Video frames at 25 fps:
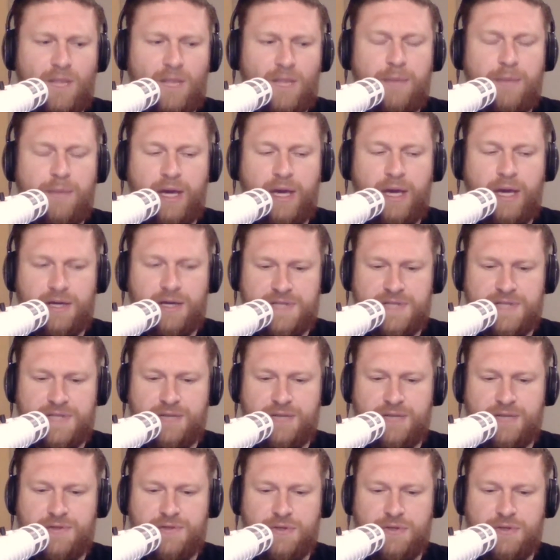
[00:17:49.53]
make us
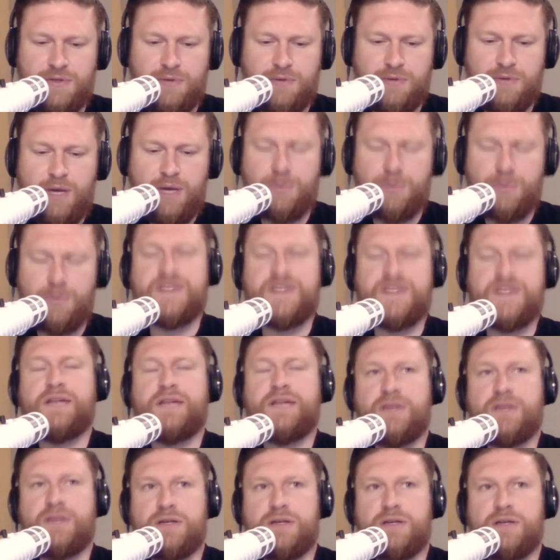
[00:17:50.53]

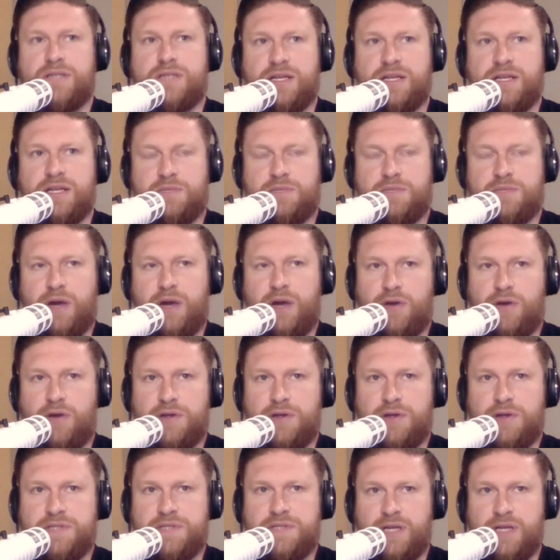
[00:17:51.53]
present us and smear
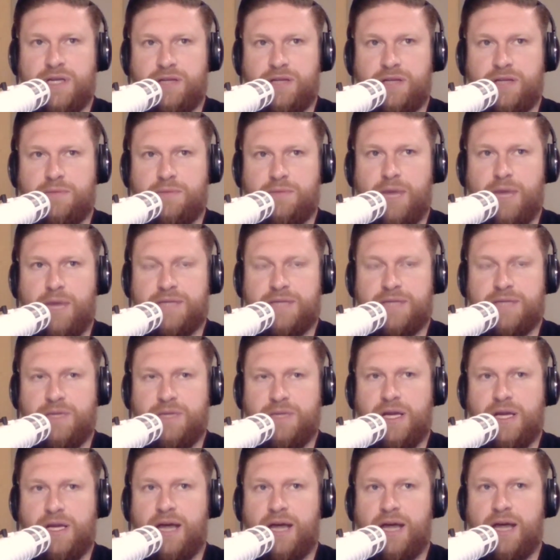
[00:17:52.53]
us in mass
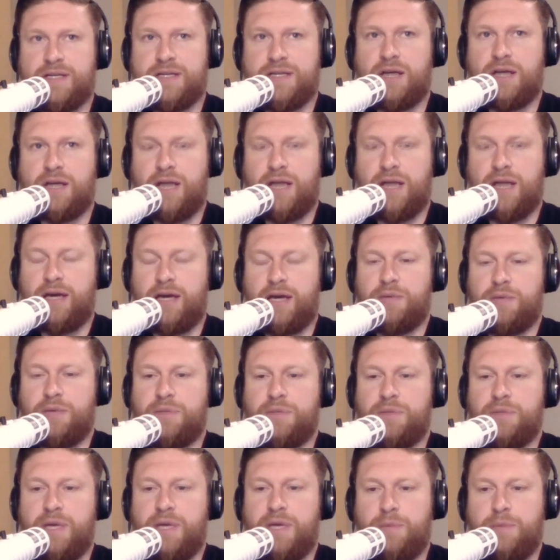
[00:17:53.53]
media as
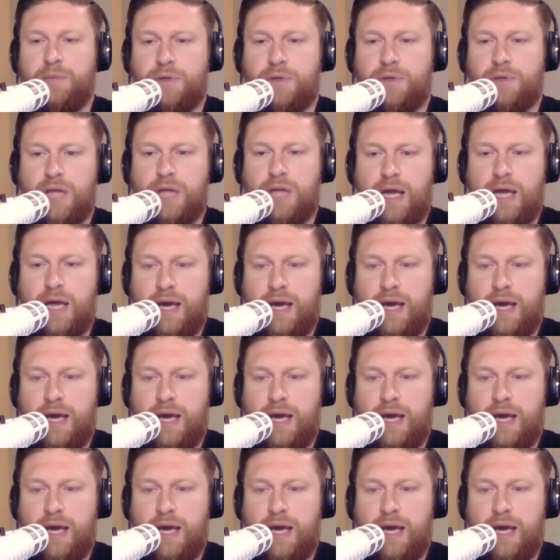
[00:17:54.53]
unlikable people.